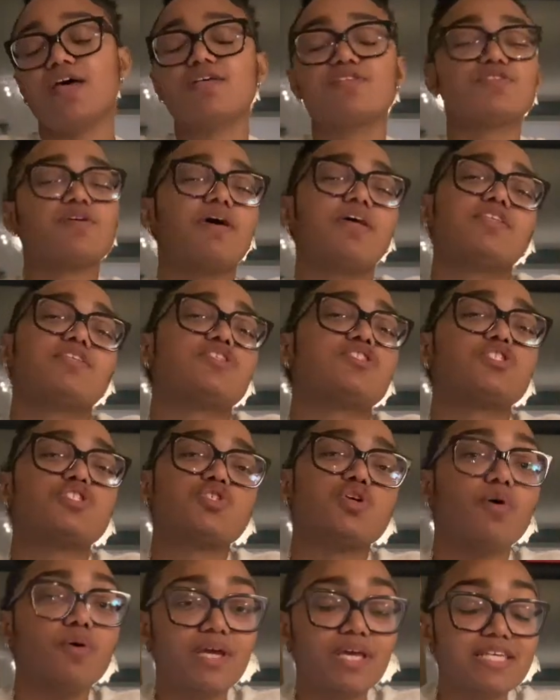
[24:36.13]
So it's
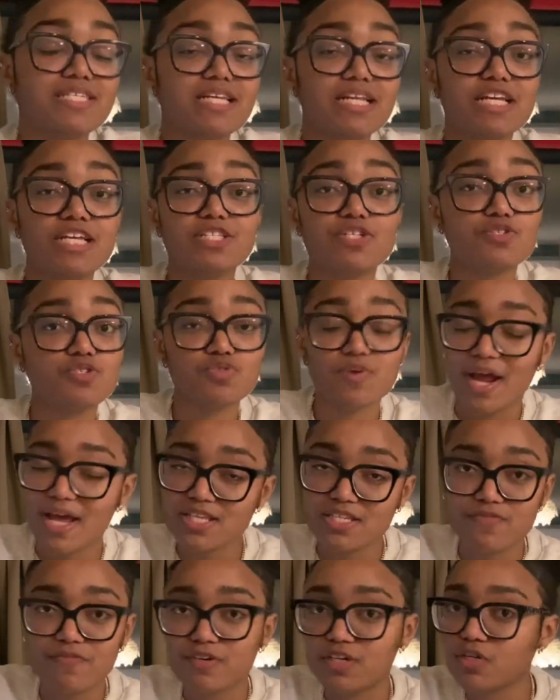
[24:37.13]
so easy to
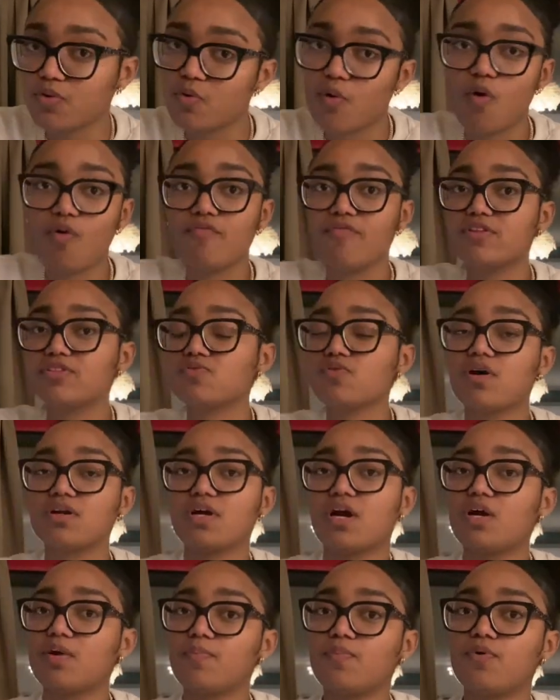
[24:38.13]
transfer COVID to
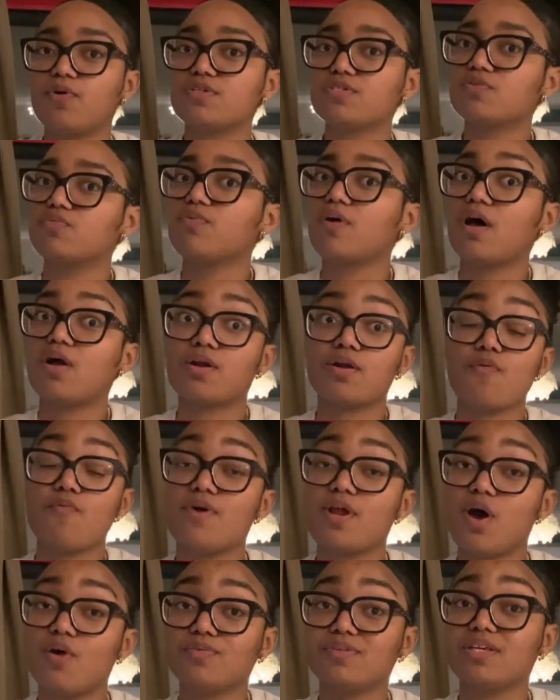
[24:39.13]
another person
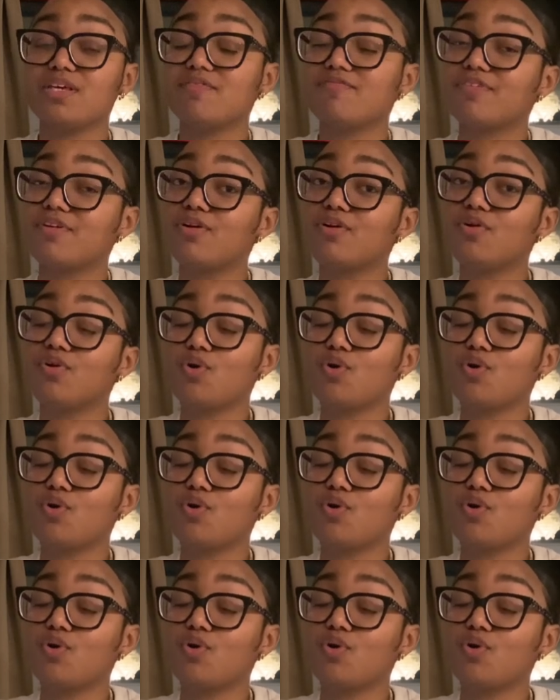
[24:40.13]
without even